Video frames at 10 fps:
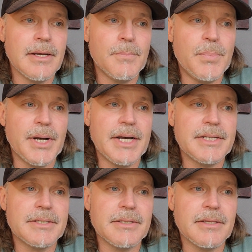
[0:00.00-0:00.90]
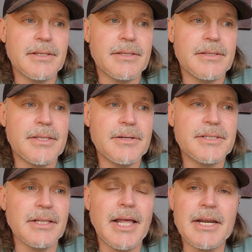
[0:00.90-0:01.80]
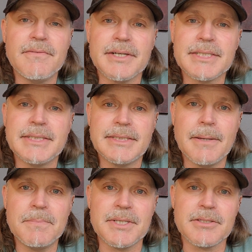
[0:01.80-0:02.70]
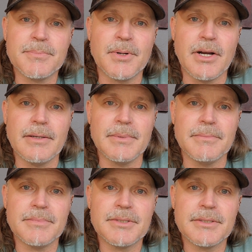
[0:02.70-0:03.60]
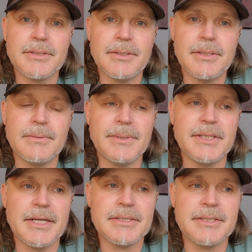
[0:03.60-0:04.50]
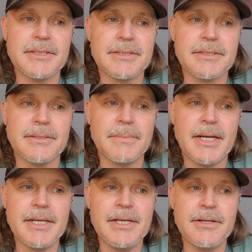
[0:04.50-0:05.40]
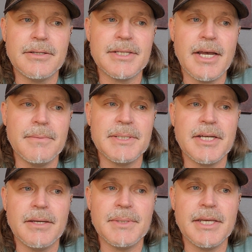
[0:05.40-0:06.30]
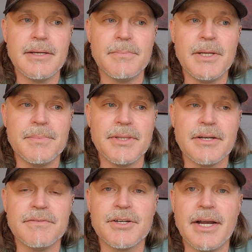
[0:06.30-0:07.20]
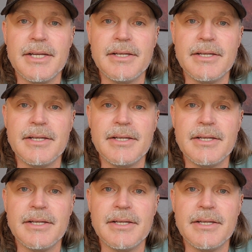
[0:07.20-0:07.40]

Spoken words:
But there's a lot of acceptance problems with that system. I hear time and time again people that have tried